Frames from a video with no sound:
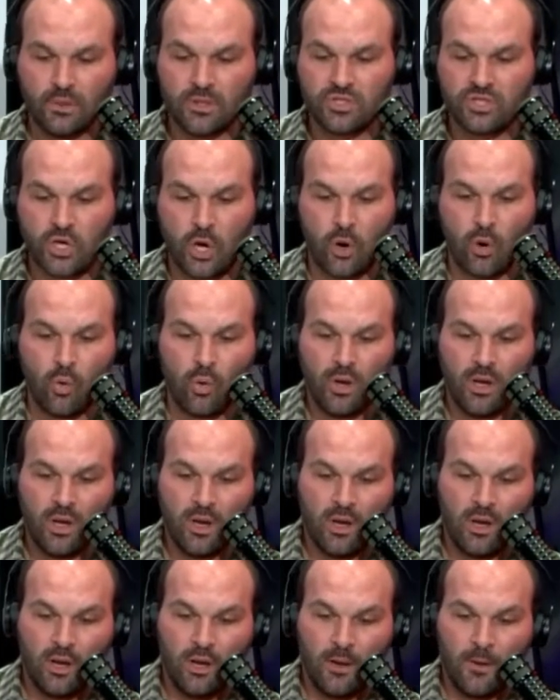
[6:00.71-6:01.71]
So
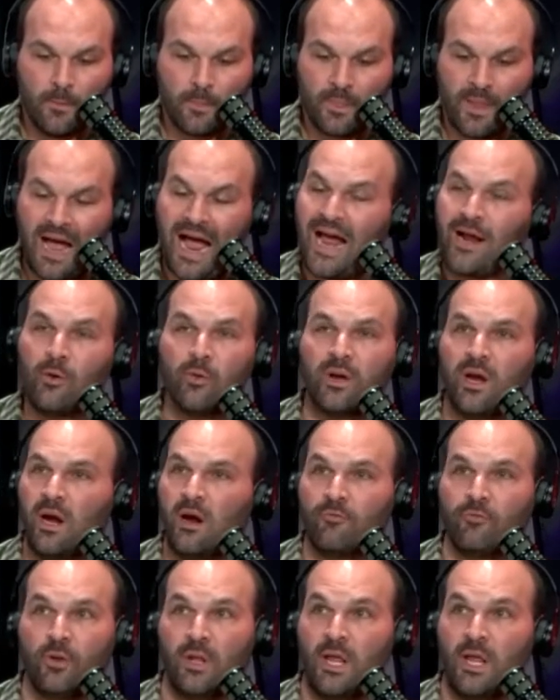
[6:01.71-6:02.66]
I don't care if